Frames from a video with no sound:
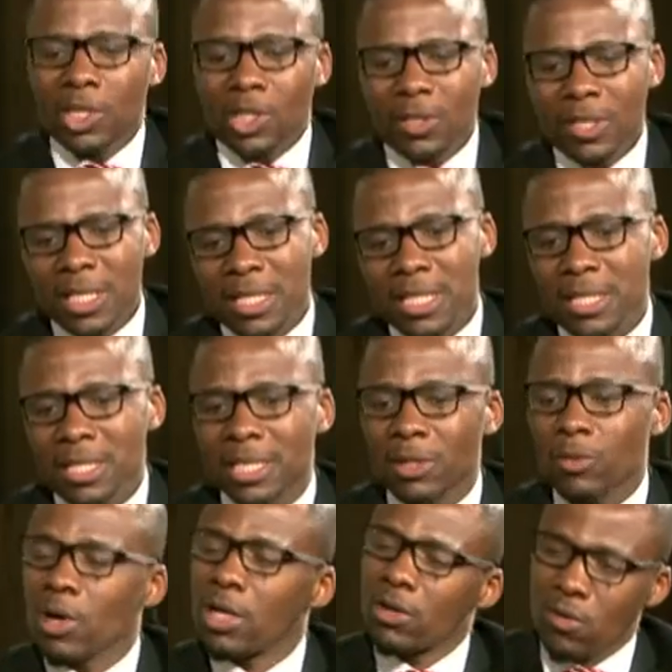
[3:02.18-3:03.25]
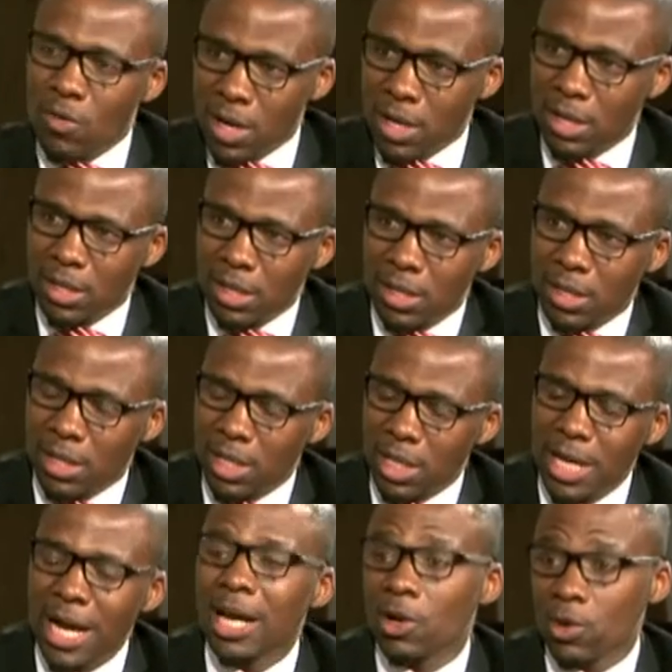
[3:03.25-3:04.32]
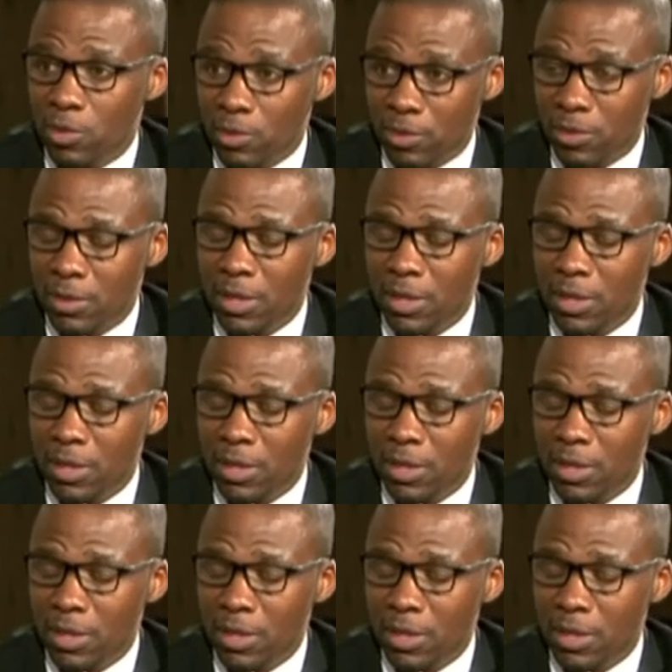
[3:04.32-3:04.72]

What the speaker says: Not necessarily one-on-one alone.